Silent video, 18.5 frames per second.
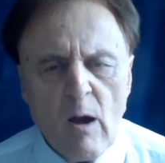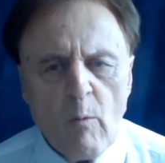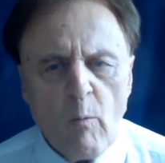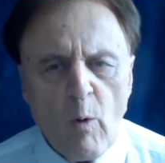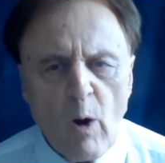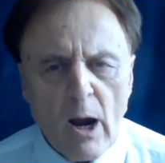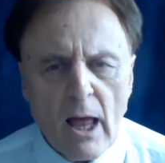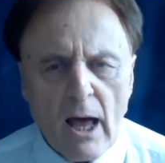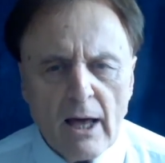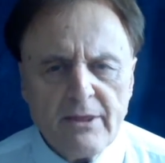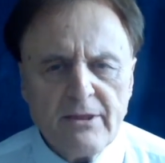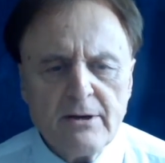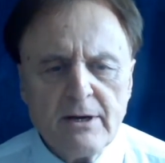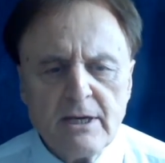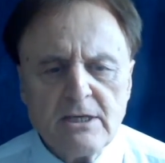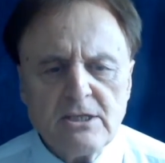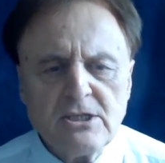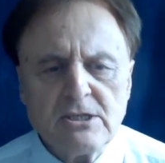while other
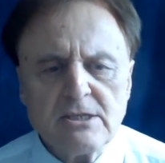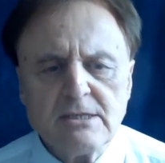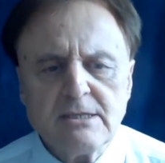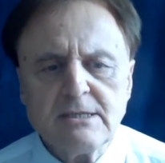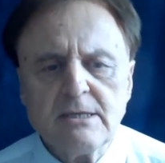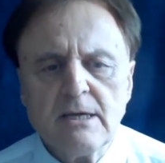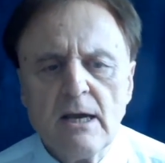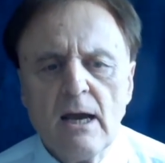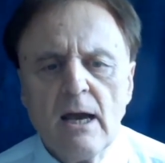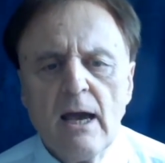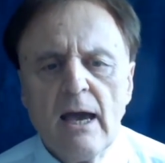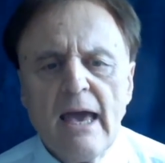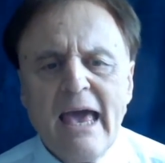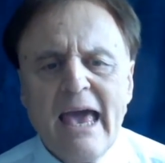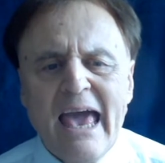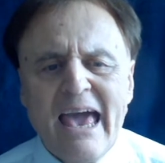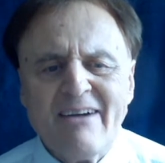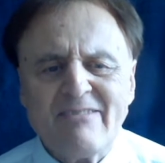nations
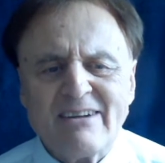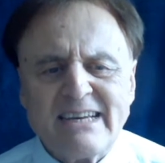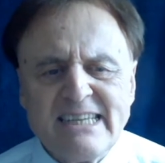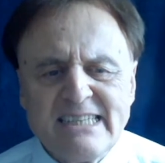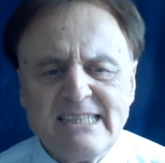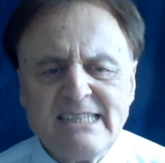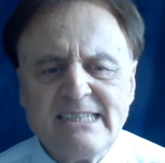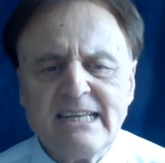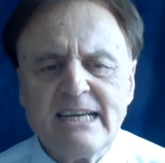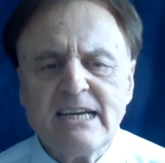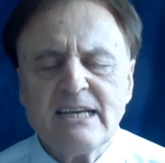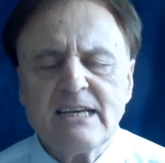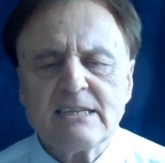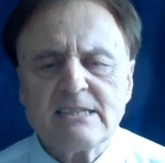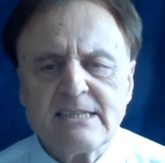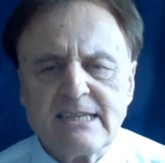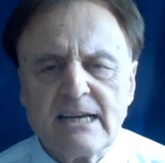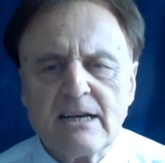have a
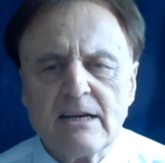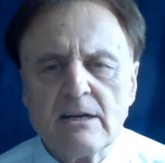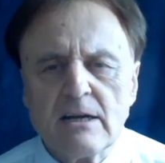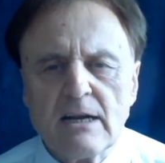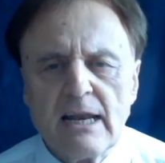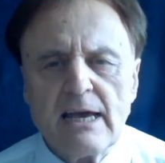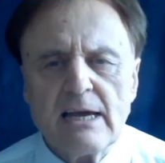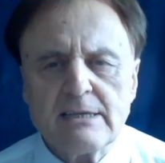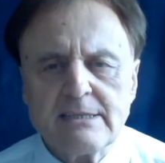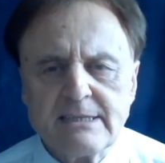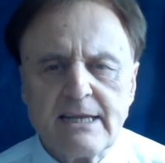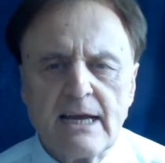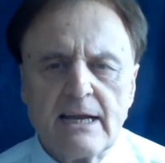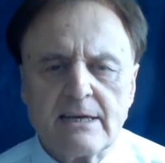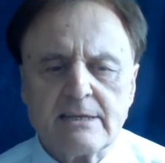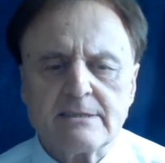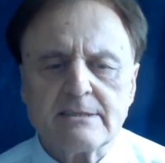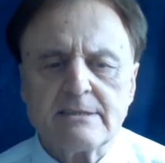distinct second-class
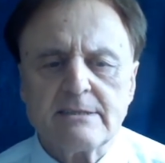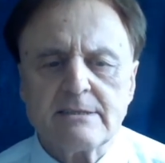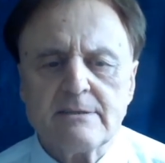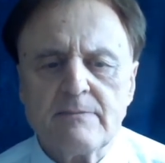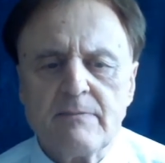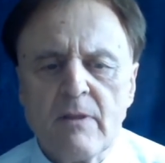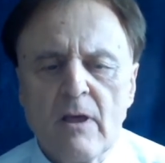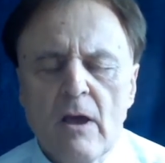status.